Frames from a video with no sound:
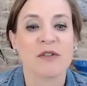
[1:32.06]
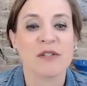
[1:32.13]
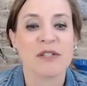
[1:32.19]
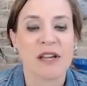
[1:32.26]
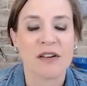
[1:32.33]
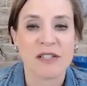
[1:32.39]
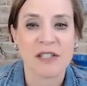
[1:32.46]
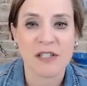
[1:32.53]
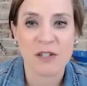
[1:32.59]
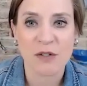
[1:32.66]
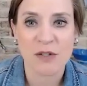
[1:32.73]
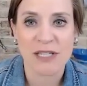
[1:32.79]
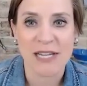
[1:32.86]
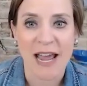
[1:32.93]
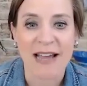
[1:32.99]
sales and
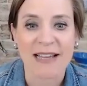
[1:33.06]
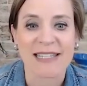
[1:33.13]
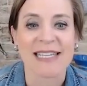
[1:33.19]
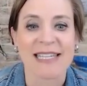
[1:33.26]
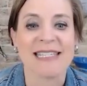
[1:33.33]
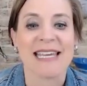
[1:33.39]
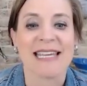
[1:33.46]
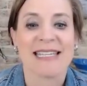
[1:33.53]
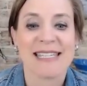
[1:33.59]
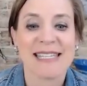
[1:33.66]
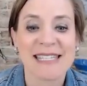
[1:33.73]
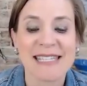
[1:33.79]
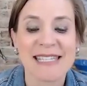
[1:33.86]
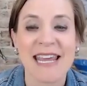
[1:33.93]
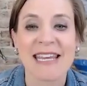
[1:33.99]
use tax is a
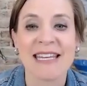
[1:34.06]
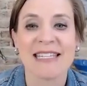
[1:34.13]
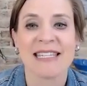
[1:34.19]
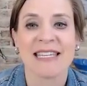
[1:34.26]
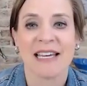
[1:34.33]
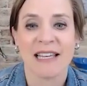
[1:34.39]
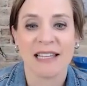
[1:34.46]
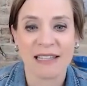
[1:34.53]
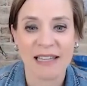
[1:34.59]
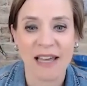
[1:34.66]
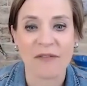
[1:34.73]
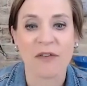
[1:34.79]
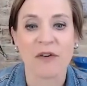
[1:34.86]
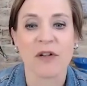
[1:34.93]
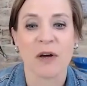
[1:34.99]
state
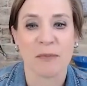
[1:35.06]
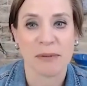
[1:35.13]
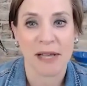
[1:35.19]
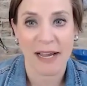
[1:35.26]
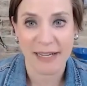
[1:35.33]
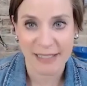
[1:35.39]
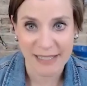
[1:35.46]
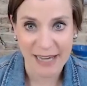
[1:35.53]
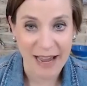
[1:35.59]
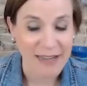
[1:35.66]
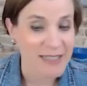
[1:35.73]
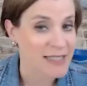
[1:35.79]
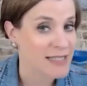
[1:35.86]
level applied tax.